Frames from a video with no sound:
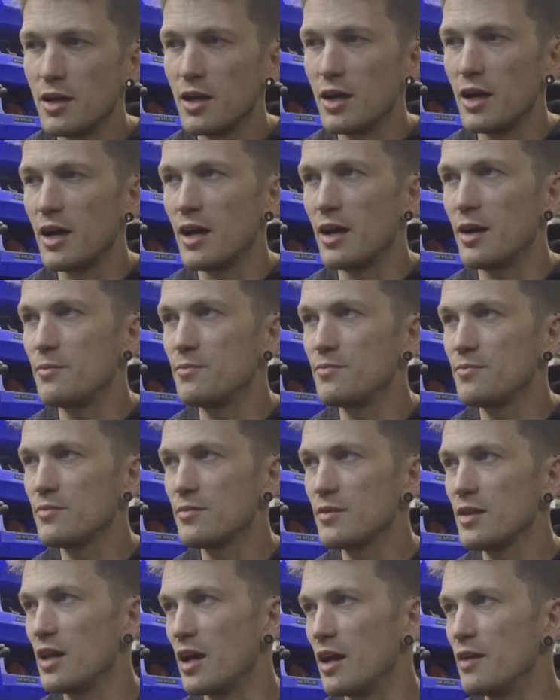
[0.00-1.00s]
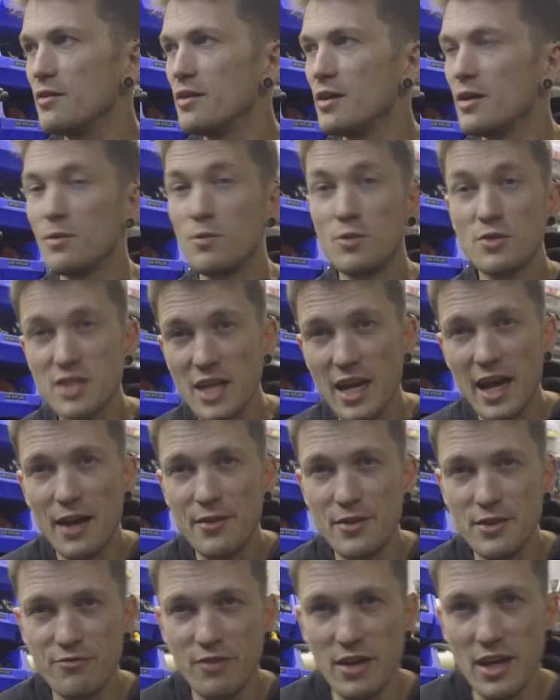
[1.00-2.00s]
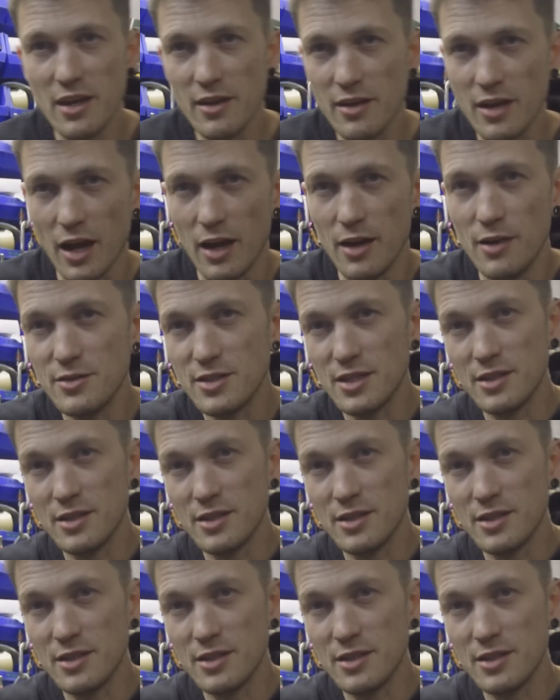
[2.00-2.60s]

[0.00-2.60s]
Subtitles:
You know, we'll see how this video goes.